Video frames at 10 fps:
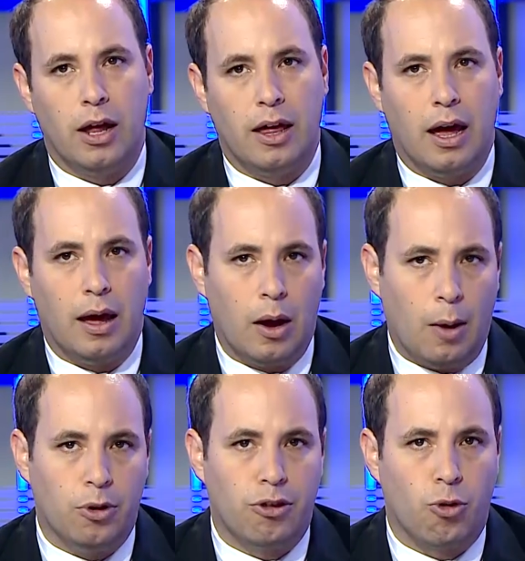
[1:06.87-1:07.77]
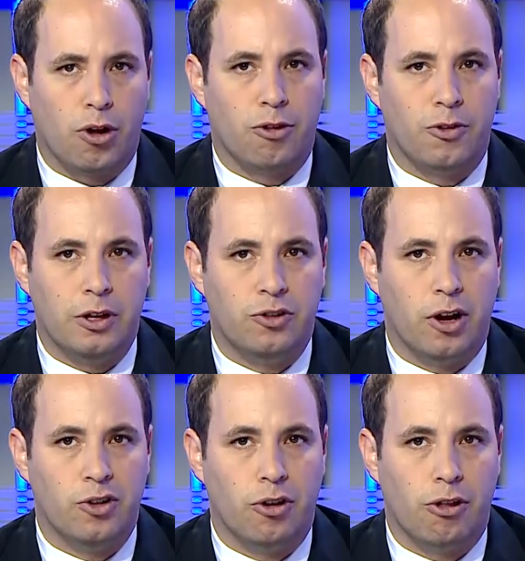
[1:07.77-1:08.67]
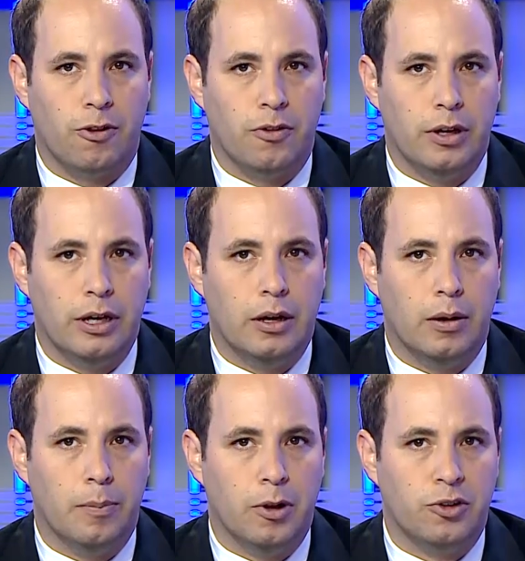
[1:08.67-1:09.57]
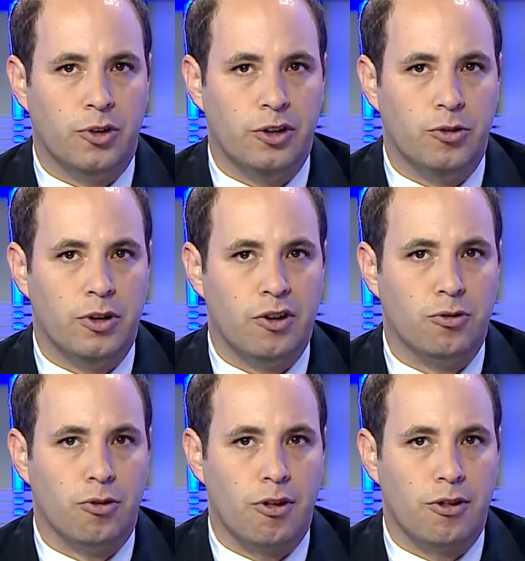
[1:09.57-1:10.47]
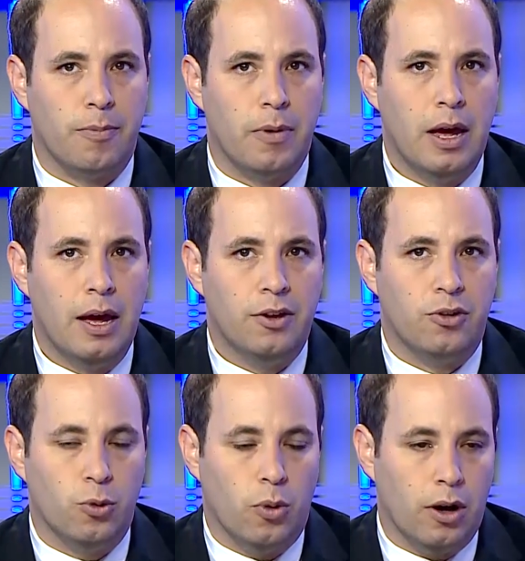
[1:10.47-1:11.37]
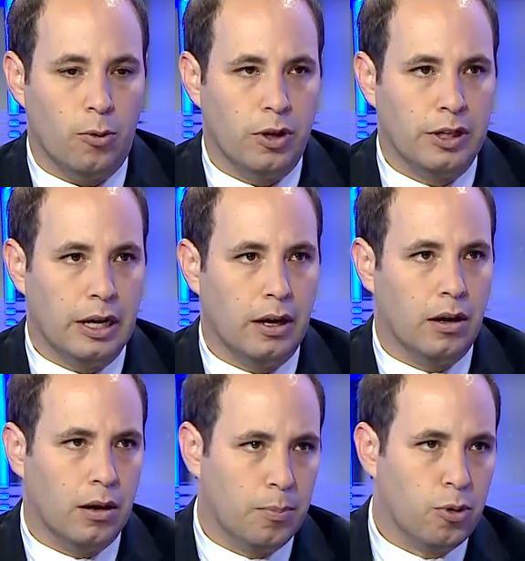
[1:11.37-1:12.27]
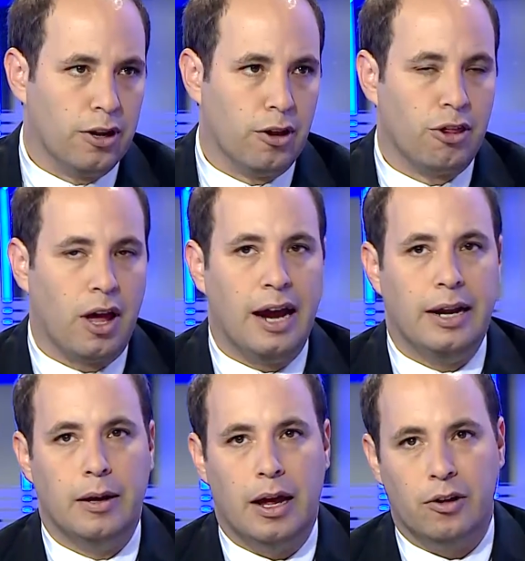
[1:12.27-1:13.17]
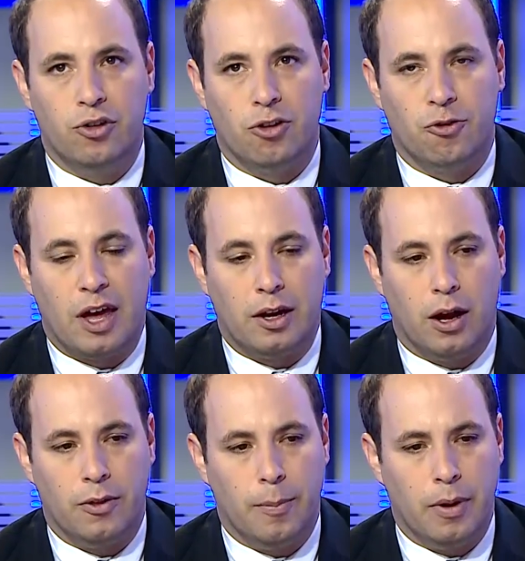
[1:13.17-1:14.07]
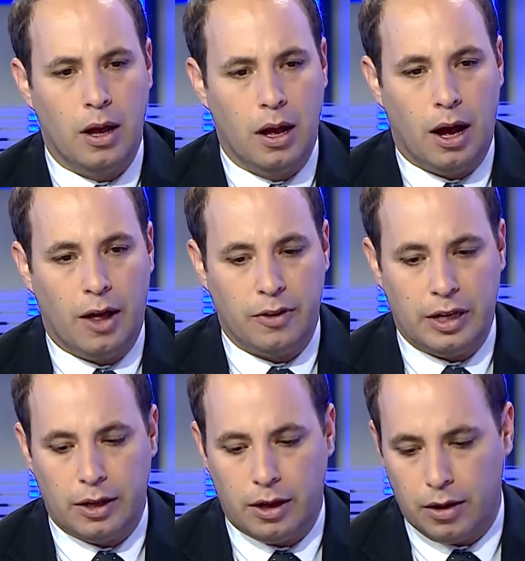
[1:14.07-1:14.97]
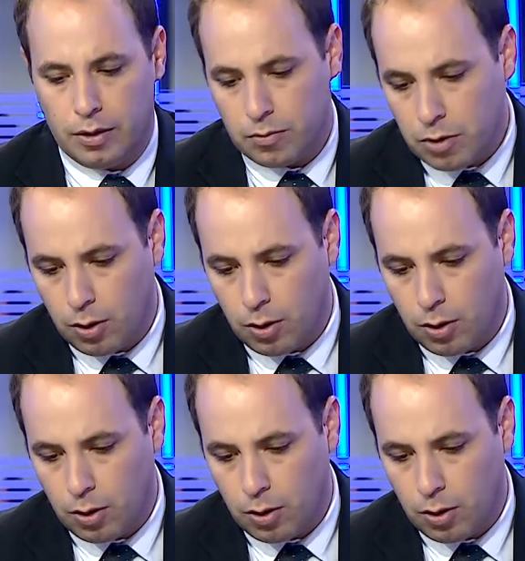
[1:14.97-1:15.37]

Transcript: I would trust the judges and the military judicial system to really put it aside and judge that on the